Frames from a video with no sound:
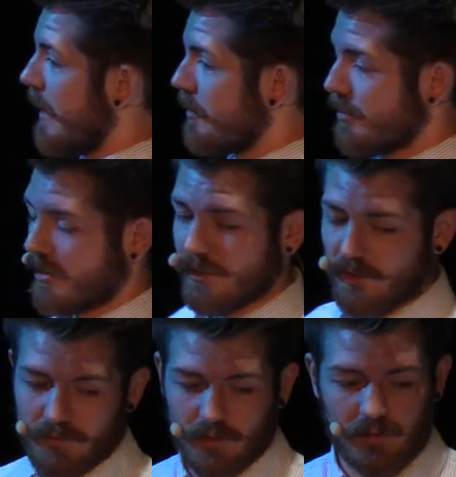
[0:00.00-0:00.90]
why shouldn't I
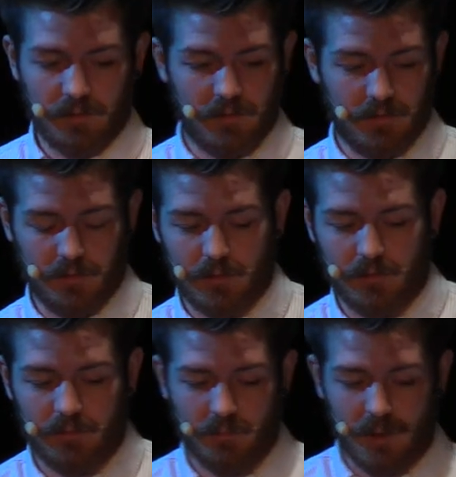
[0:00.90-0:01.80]
just not
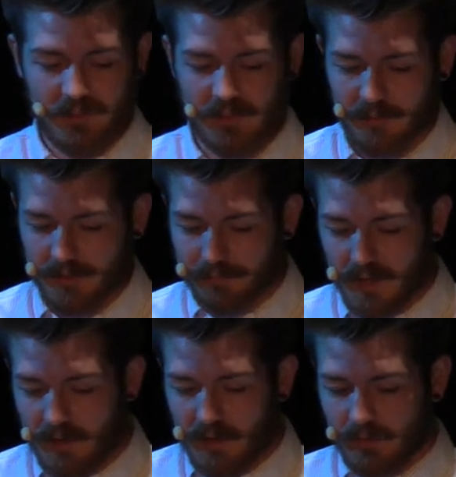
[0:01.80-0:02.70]
learn
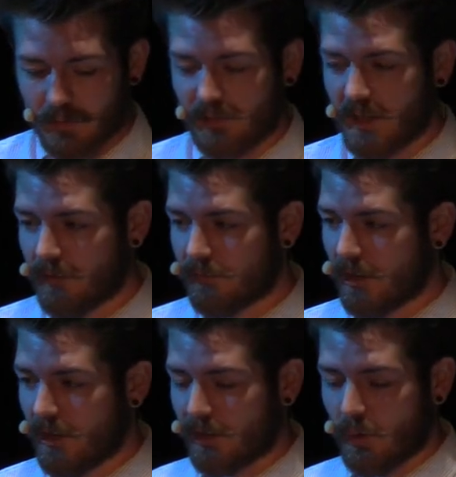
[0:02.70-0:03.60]
WebAssembly? So instead of
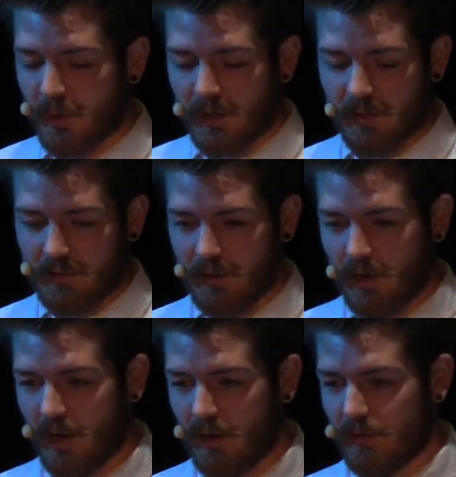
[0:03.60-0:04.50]
uh, going
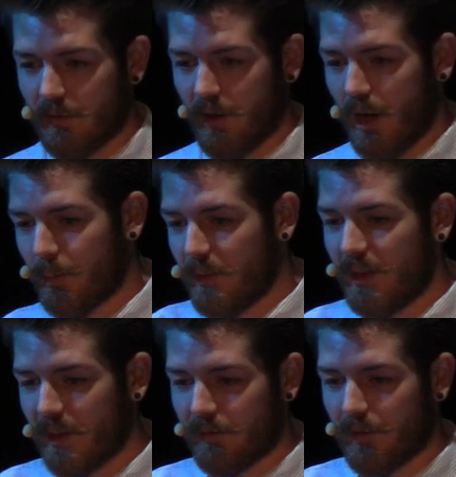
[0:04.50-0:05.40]

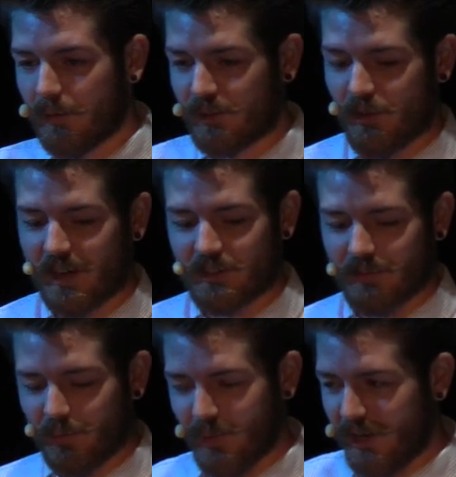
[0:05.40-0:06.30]
up a level of
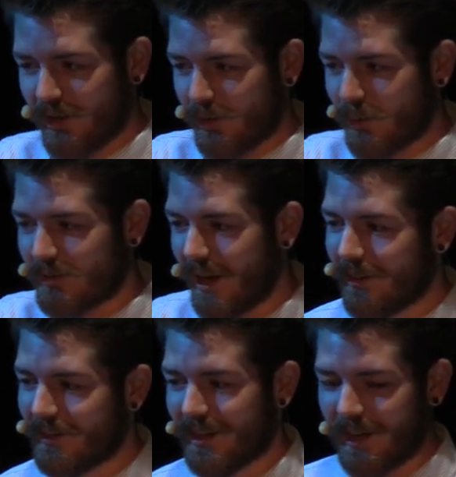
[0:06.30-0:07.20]
abstraction, we're going to go
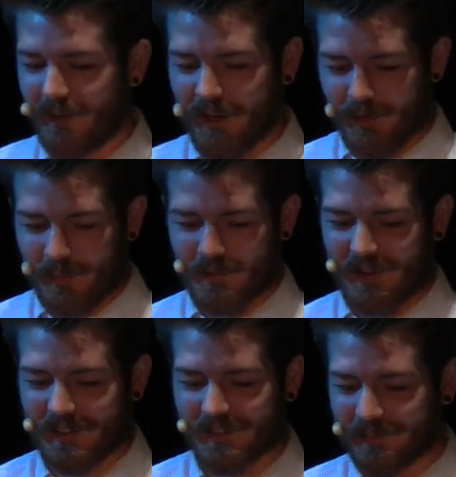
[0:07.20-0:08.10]
down the ladder of
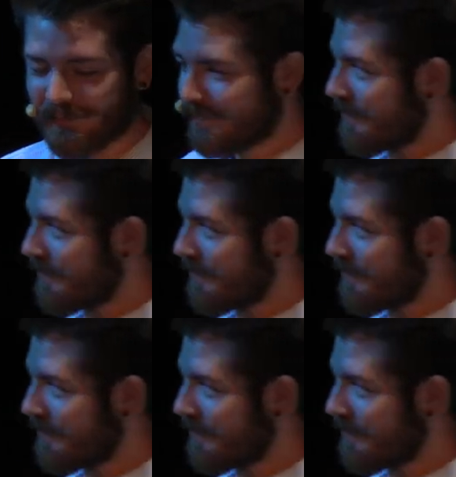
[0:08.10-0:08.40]
abstraction,